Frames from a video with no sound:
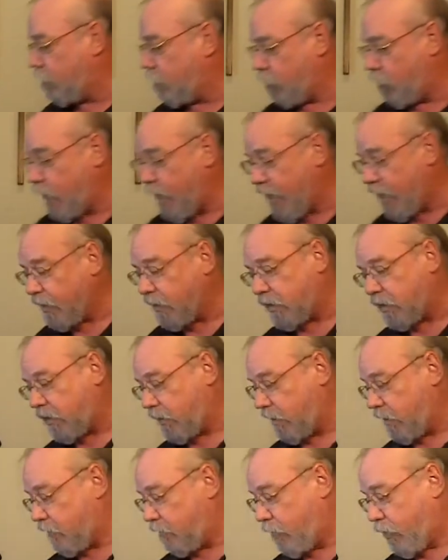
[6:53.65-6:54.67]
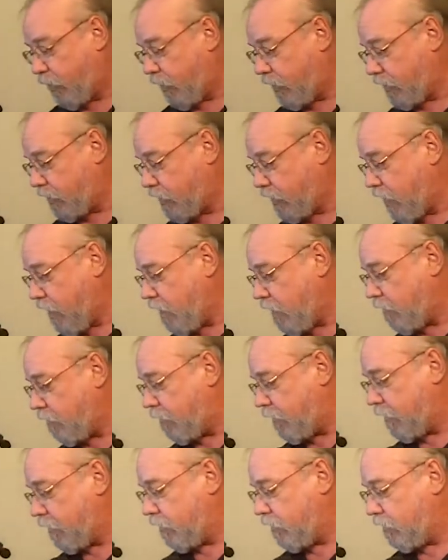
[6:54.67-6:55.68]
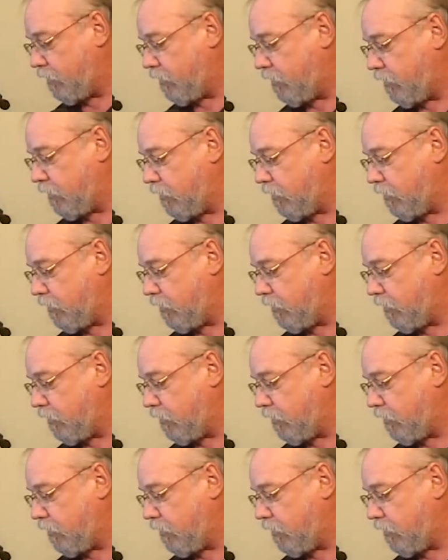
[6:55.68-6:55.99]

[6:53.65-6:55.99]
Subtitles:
radically important psalm?